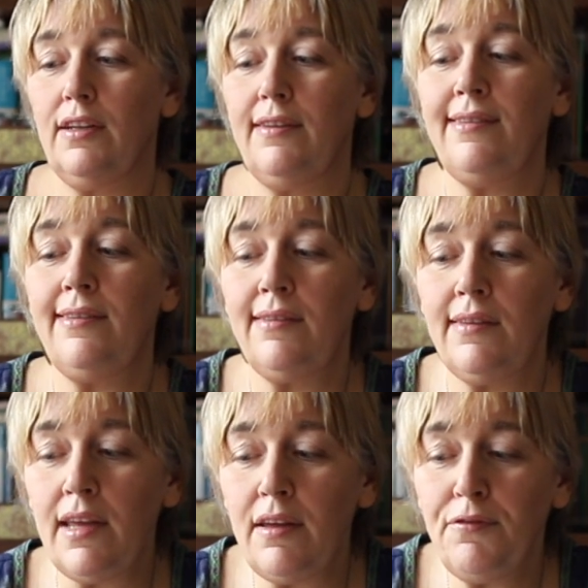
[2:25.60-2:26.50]

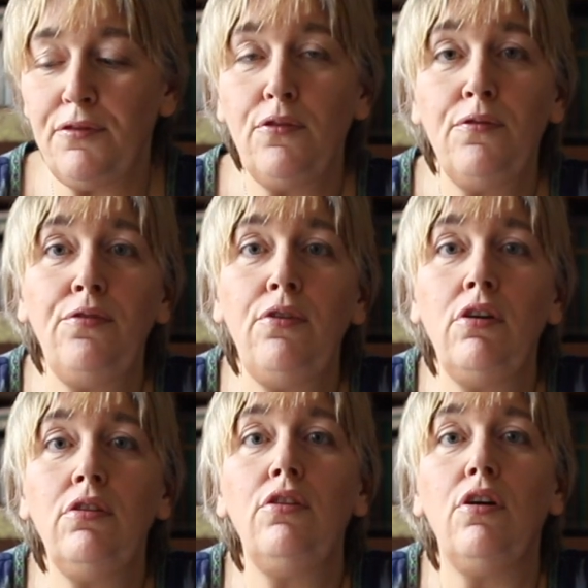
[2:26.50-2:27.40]
stiff
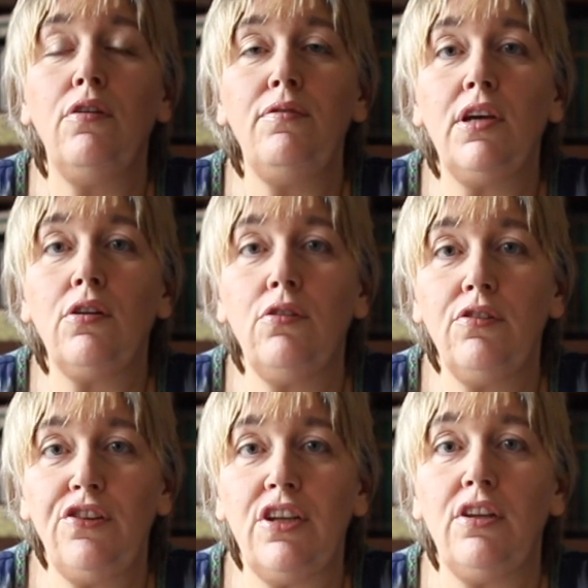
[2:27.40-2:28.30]
front of the
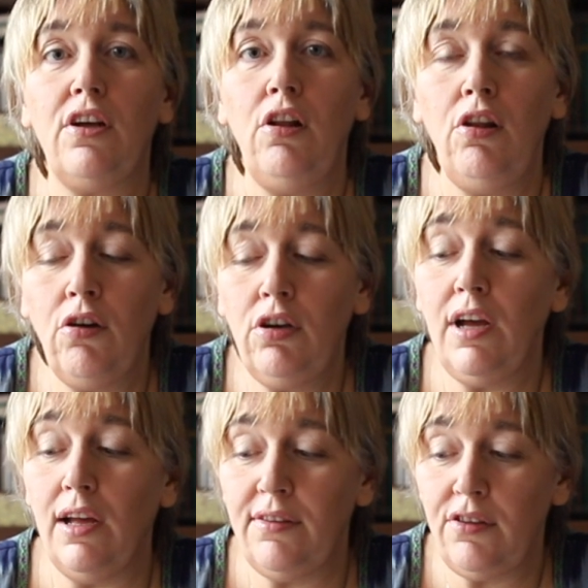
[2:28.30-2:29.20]
corset,
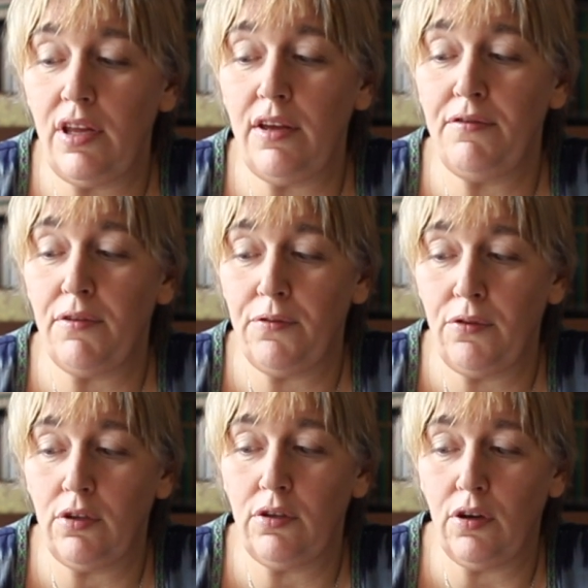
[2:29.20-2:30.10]
long stiff
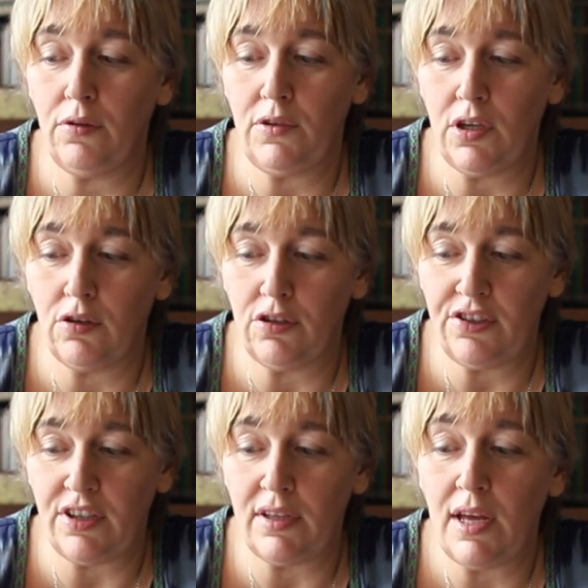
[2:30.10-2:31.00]
front of the
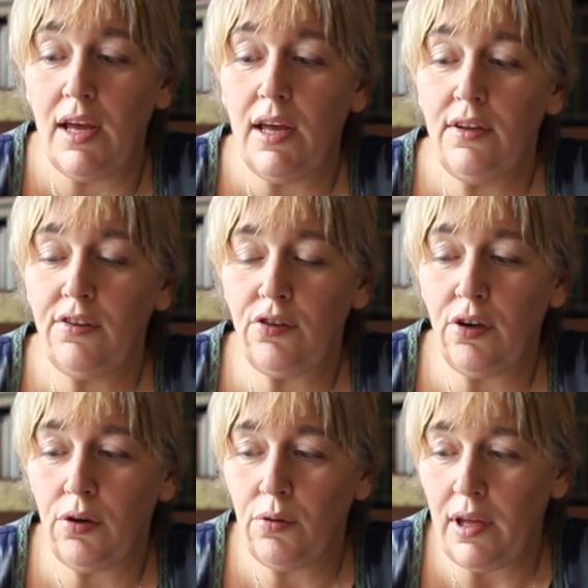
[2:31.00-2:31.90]
corset.
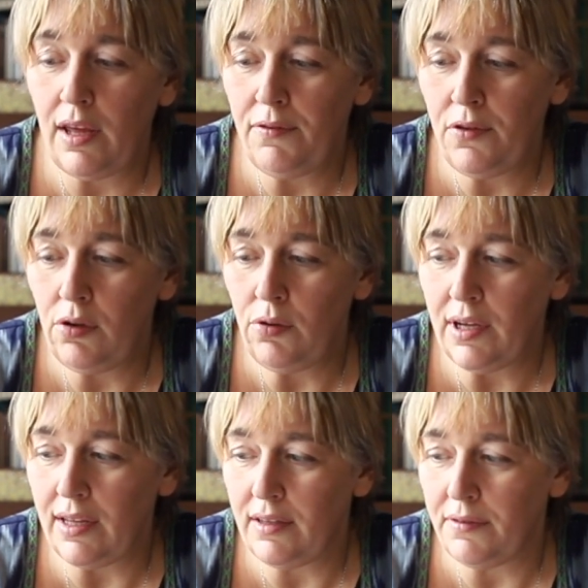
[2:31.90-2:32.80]
So if you
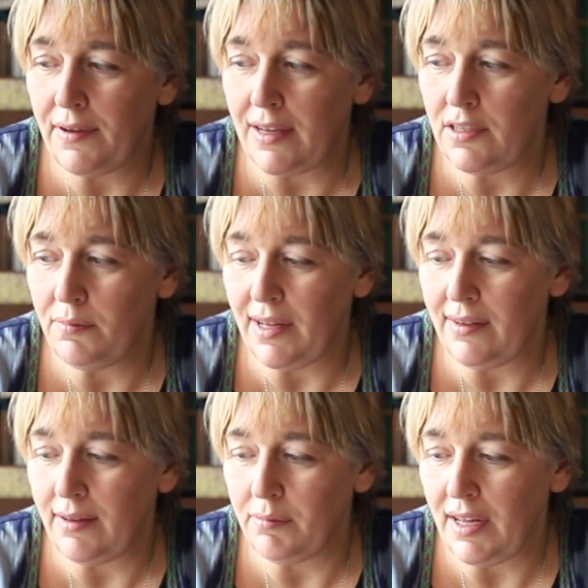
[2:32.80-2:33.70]
look at the fashion
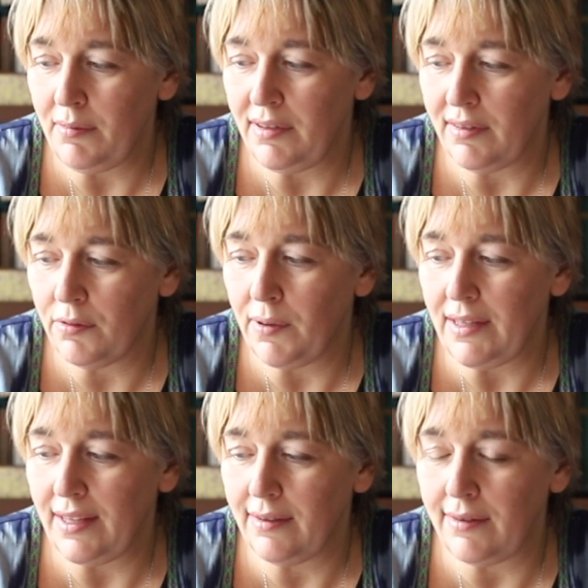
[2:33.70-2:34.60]
plate, sometimes it's
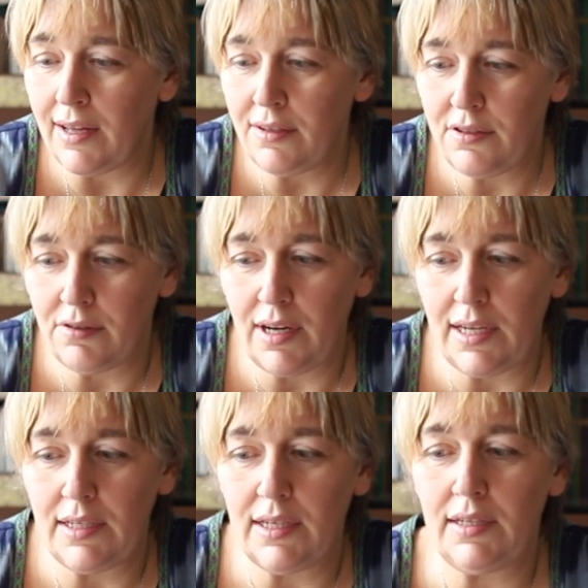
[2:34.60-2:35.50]
quite
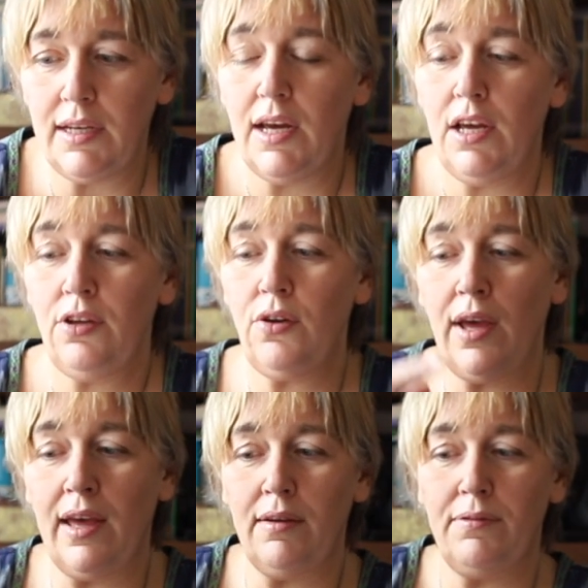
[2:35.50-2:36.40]
exaggerated. You
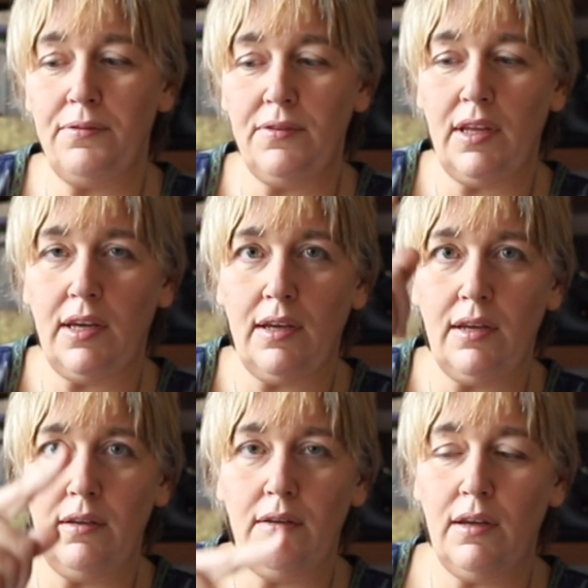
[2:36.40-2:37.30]
have
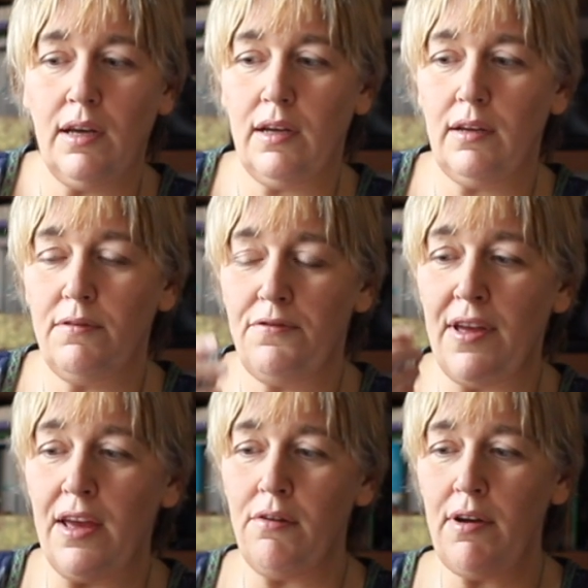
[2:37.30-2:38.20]
the
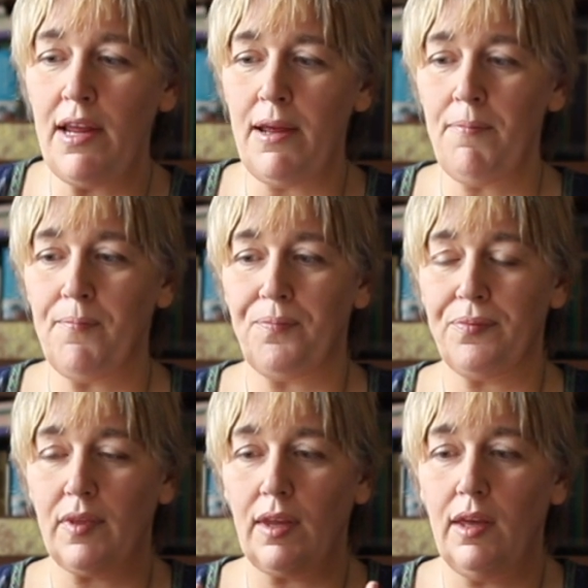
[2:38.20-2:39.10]
very
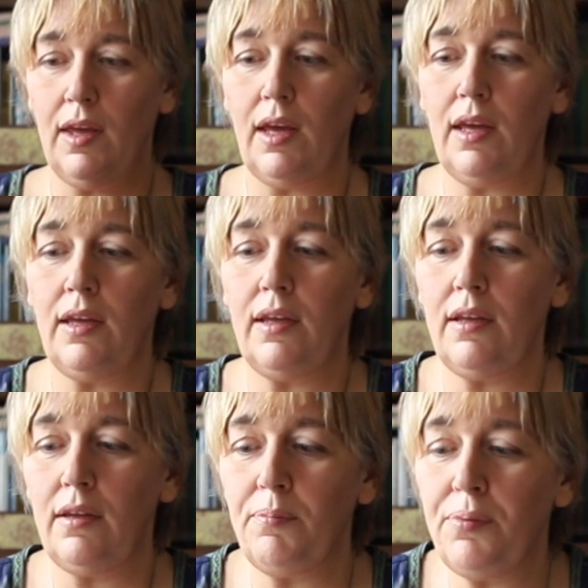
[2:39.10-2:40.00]

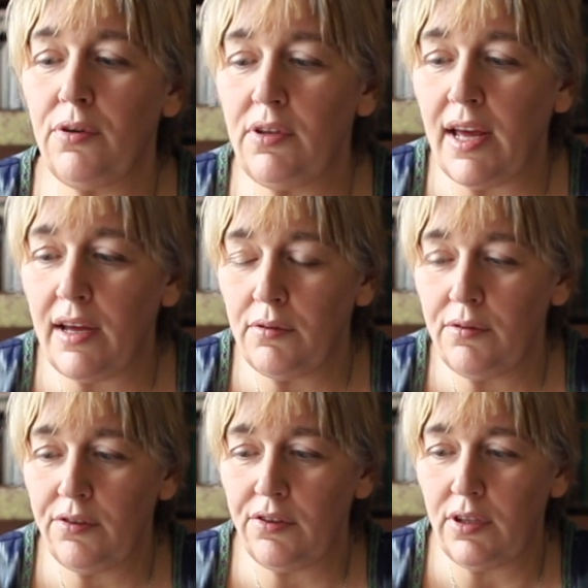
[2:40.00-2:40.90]

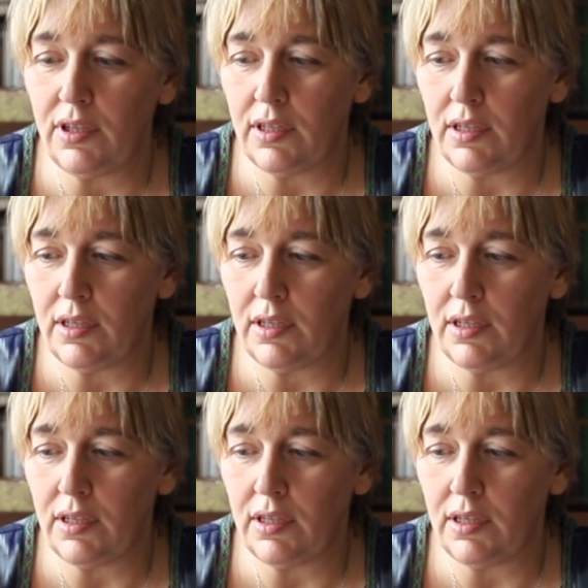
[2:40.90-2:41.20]
pronounced